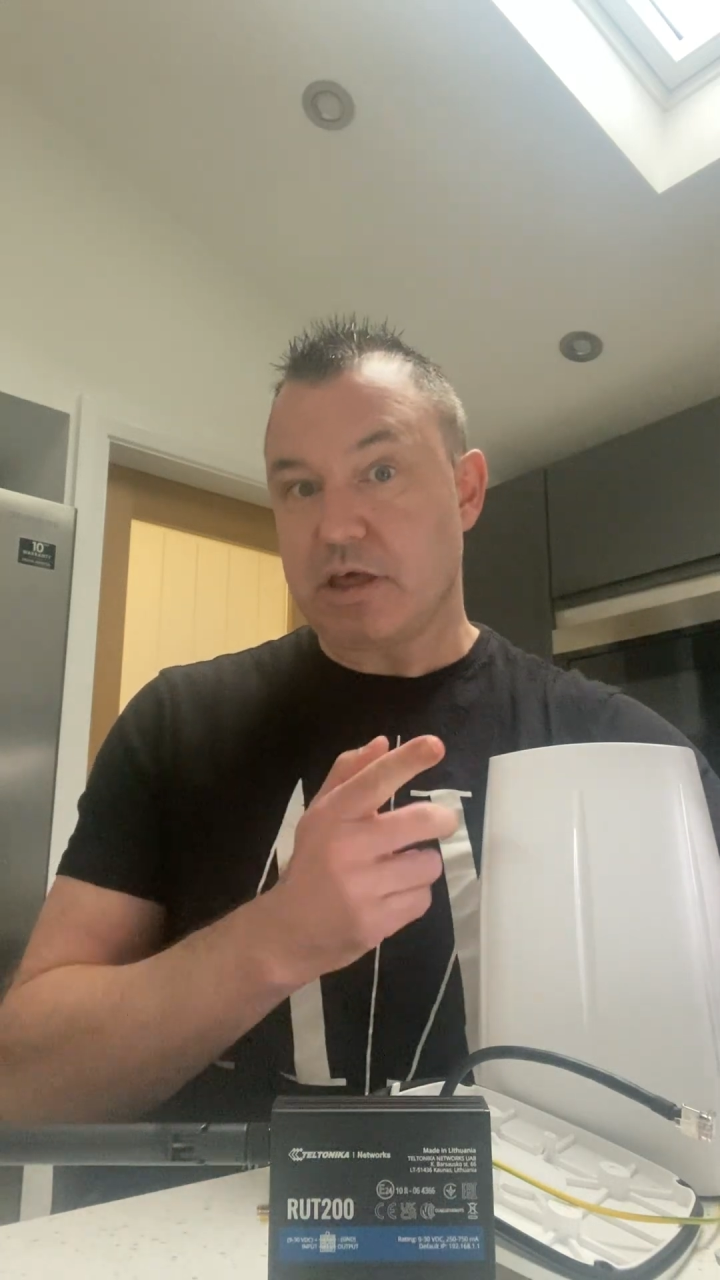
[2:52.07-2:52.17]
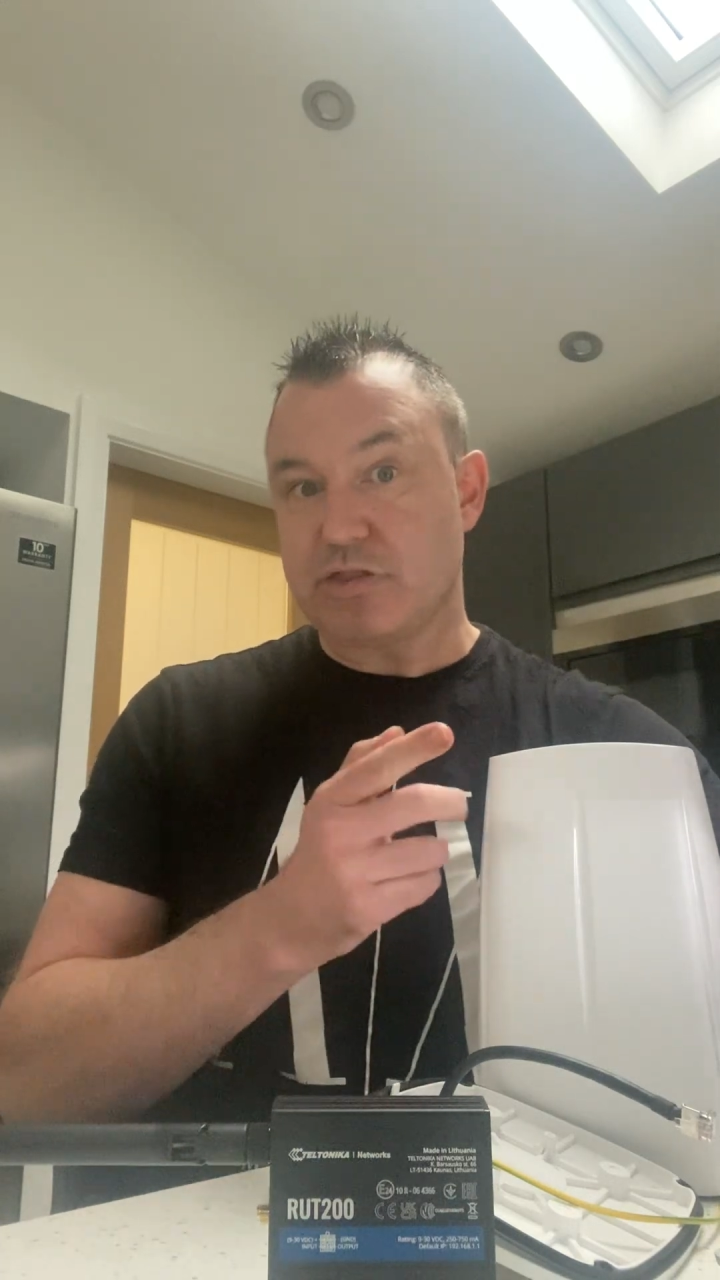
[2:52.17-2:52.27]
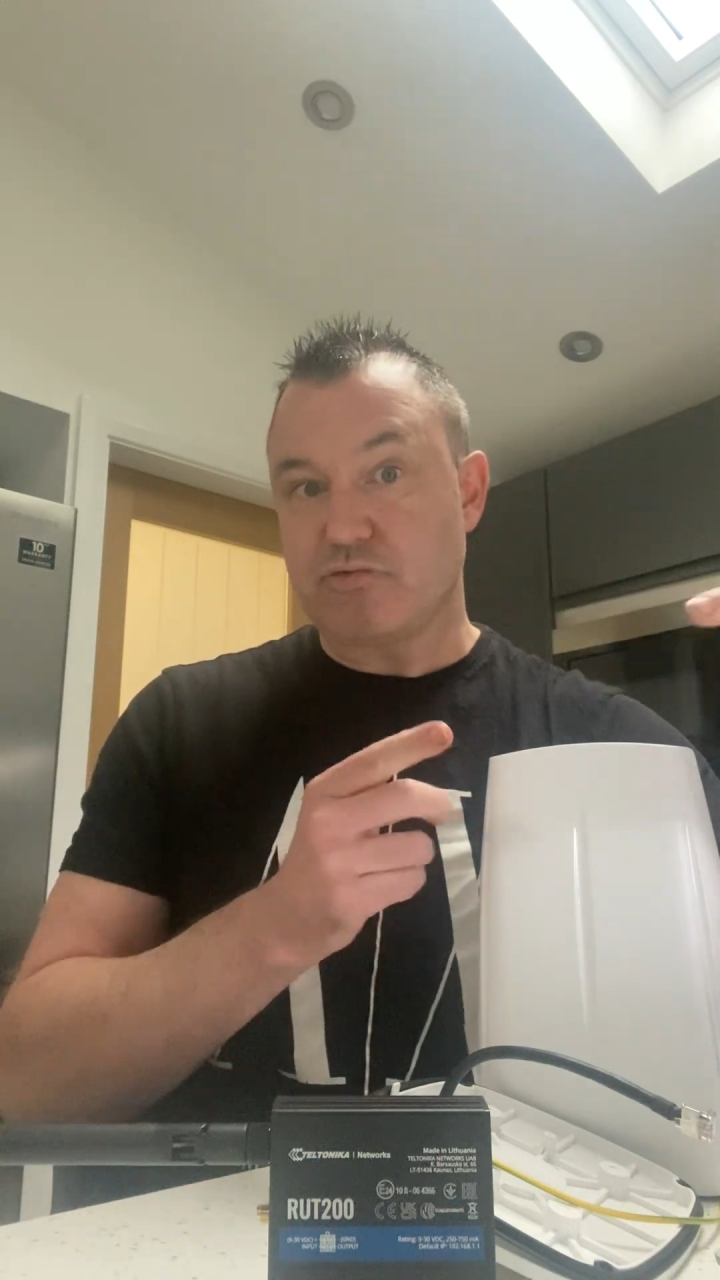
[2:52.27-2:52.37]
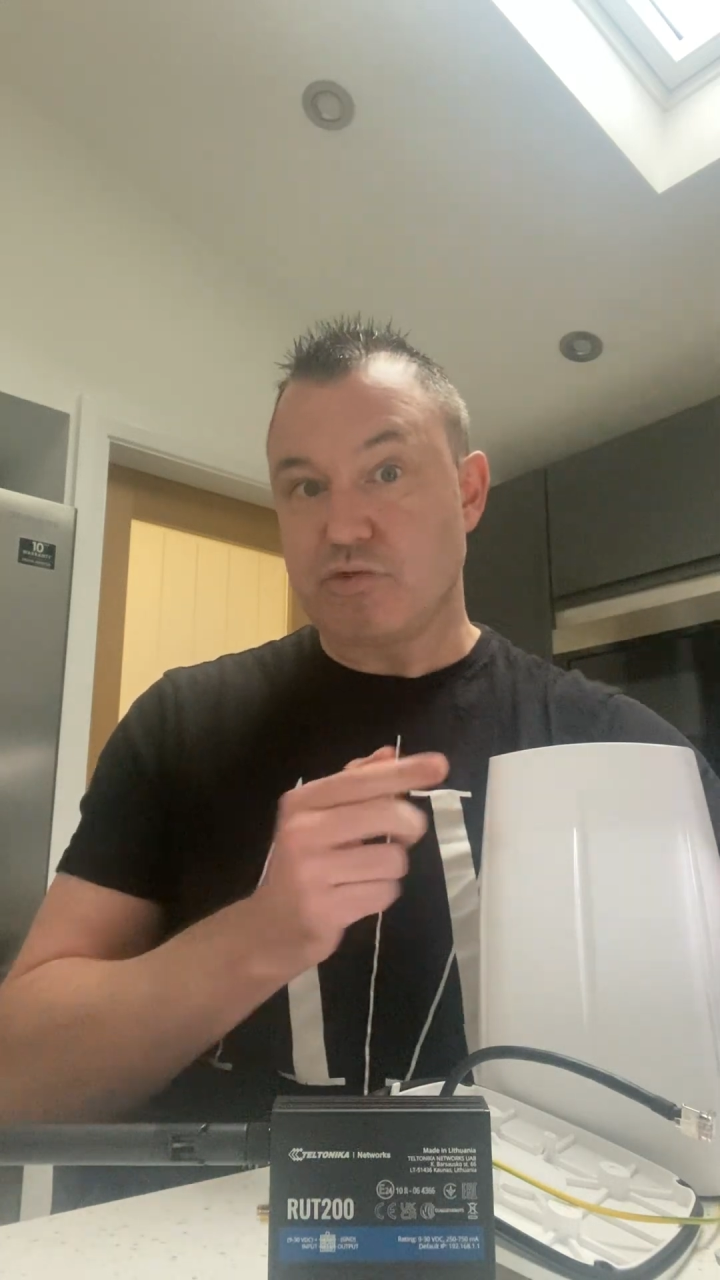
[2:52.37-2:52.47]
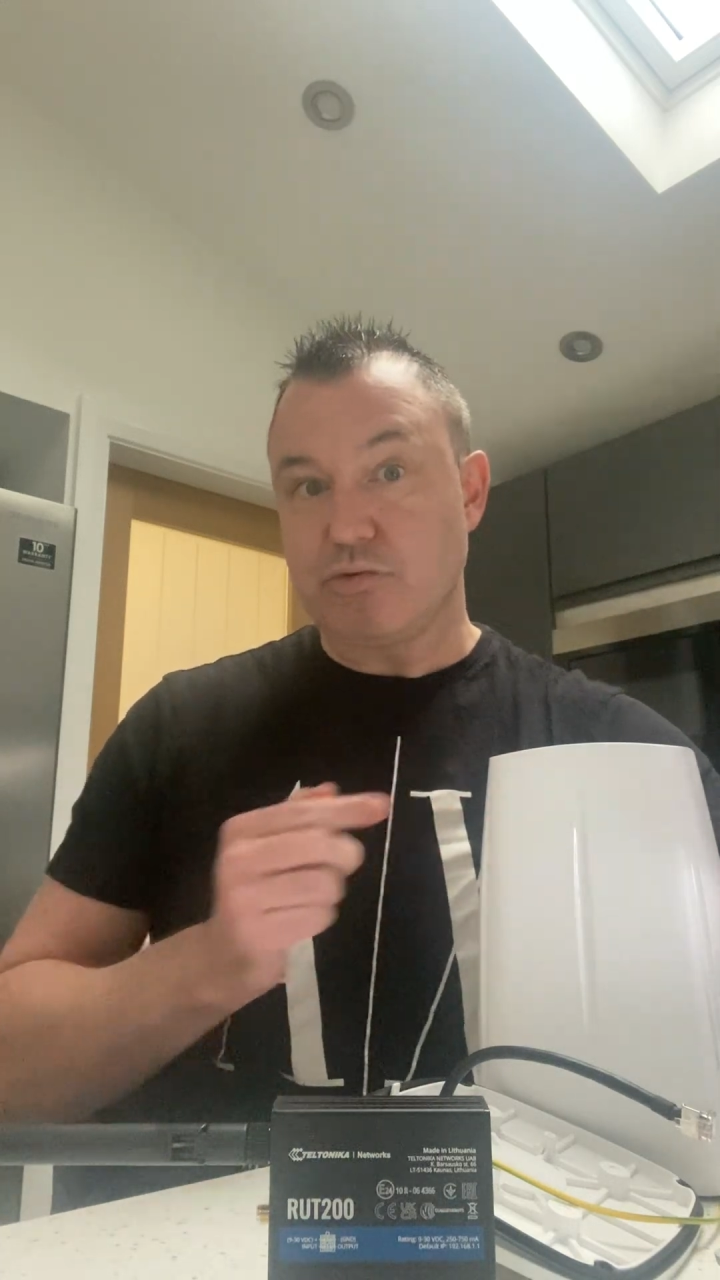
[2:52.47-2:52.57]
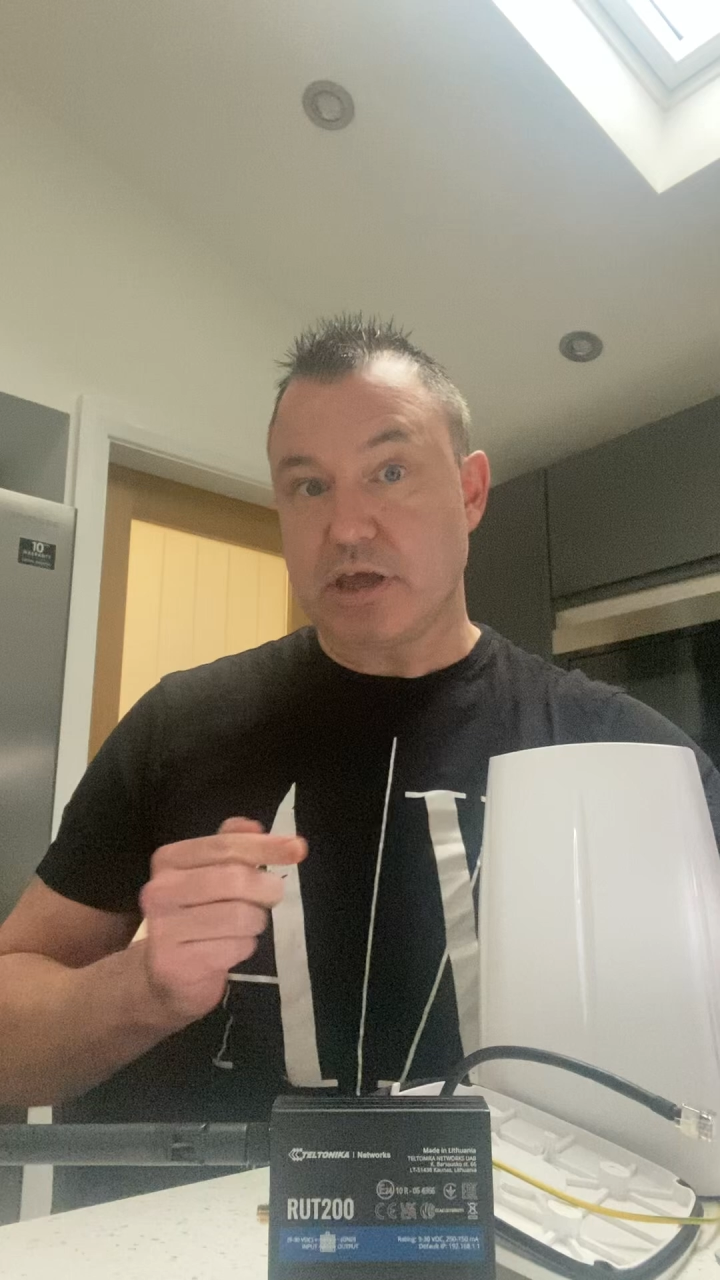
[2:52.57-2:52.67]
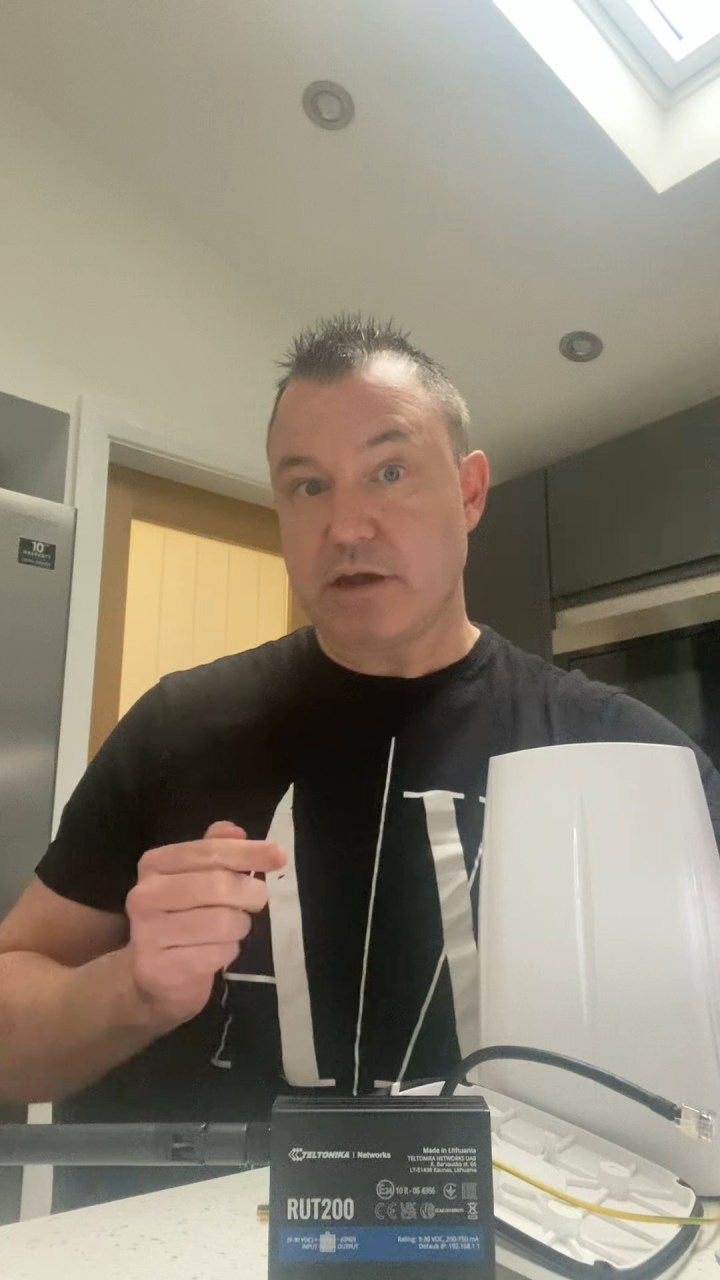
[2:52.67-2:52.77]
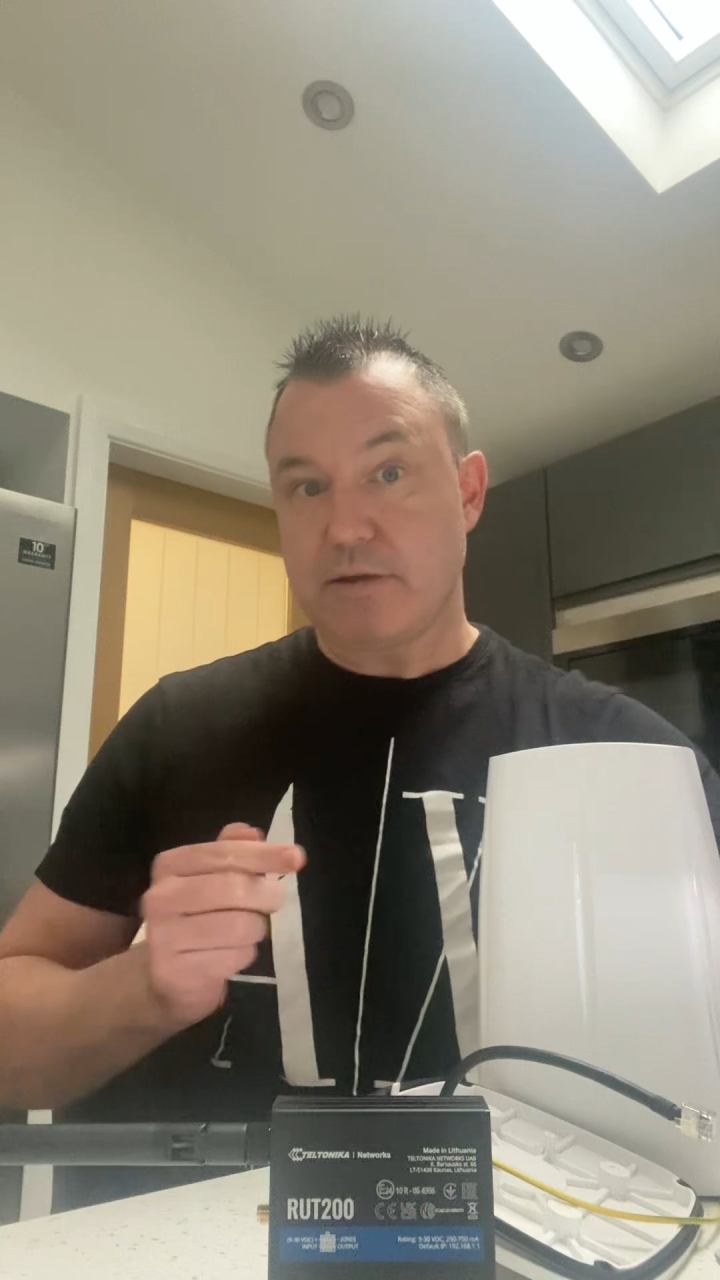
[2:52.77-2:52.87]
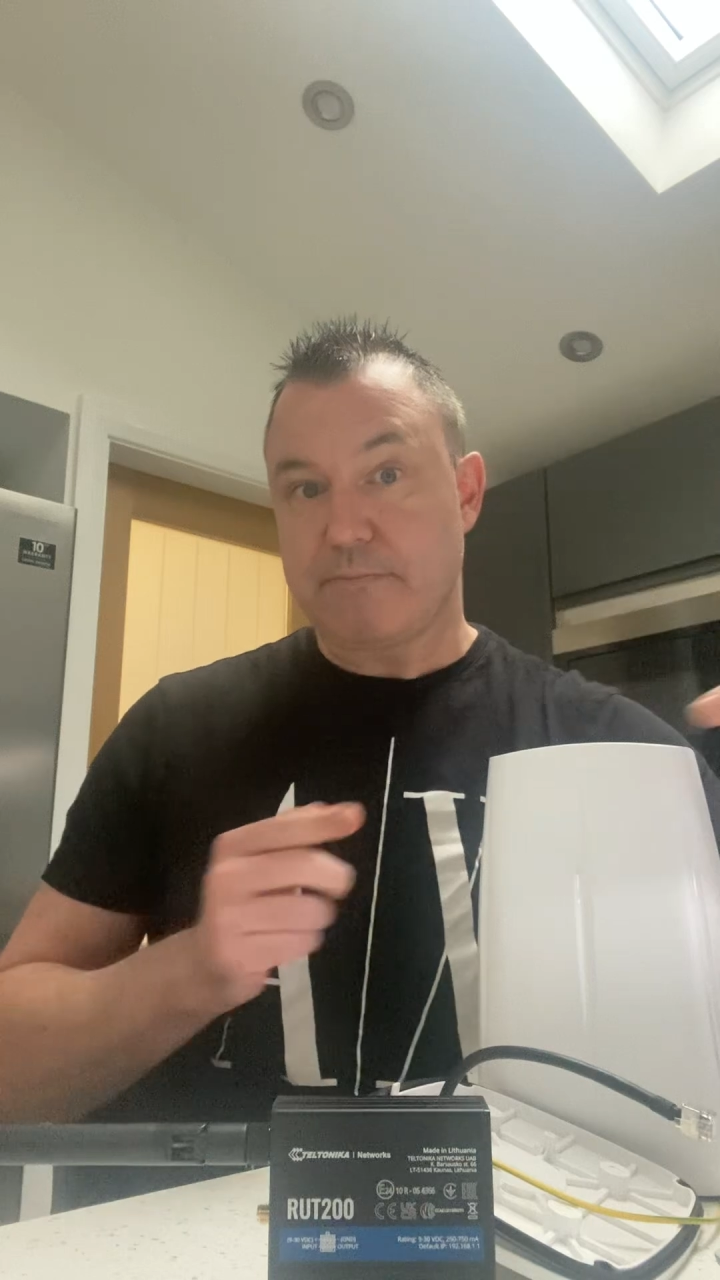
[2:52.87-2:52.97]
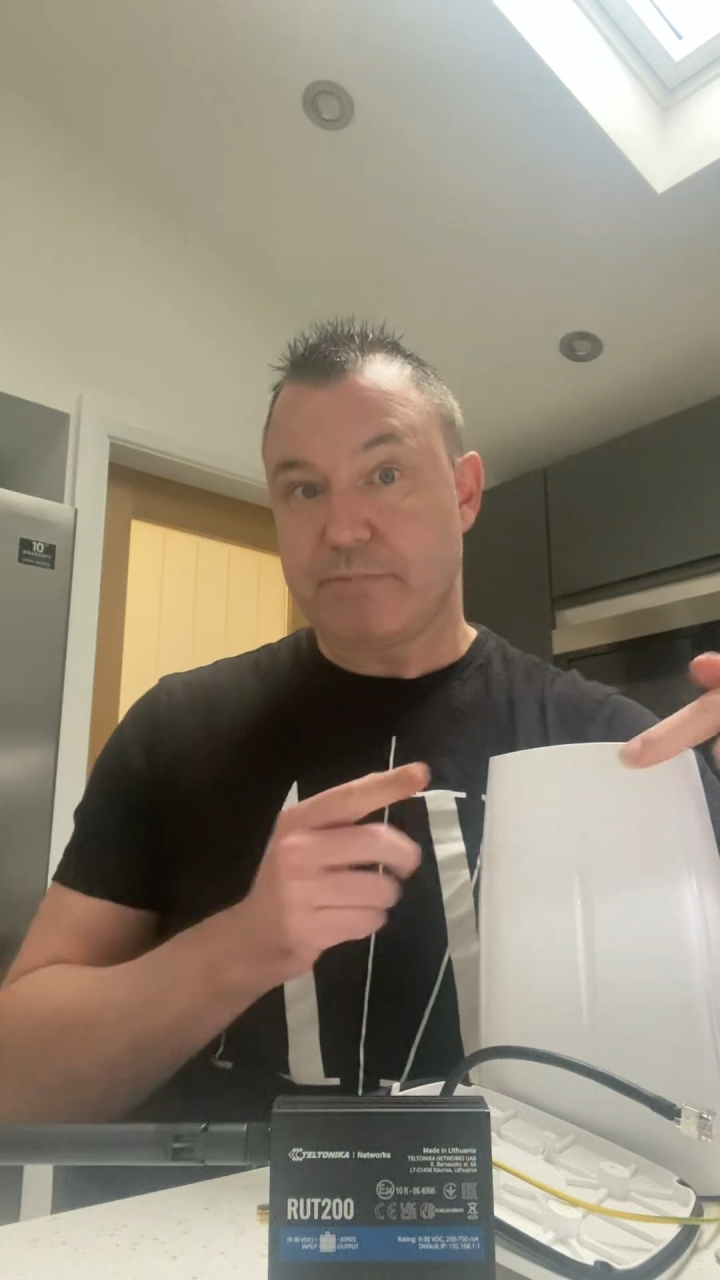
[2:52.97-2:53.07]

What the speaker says: through the